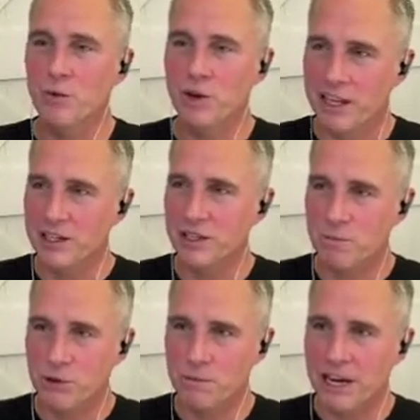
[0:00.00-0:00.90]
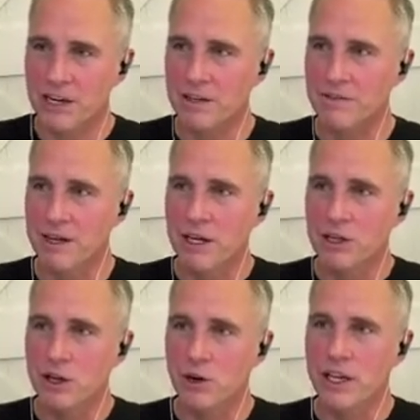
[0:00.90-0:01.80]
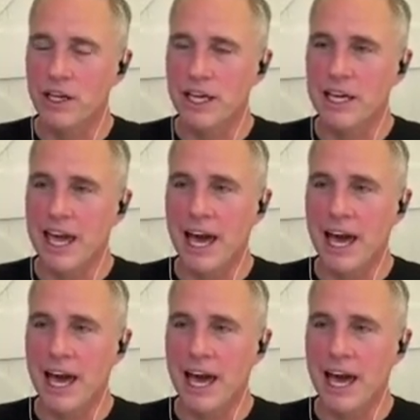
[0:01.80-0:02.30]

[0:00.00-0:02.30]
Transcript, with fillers: religious perspective? So he, he